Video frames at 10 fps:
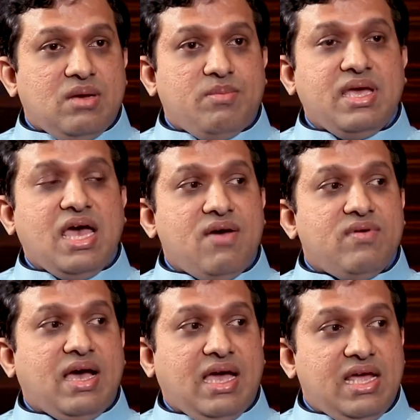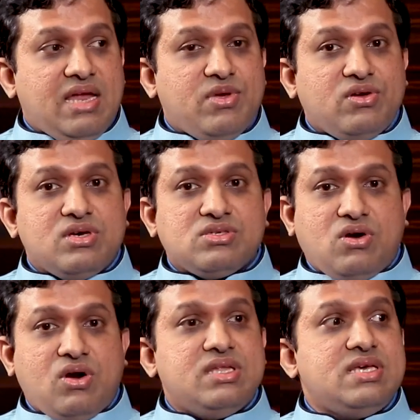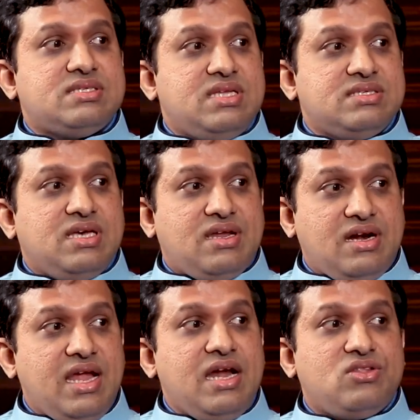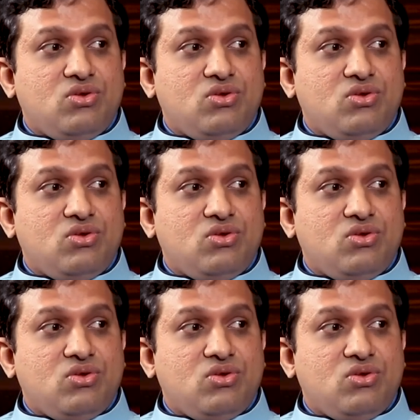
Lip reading: may have a highlight because all these things are relayed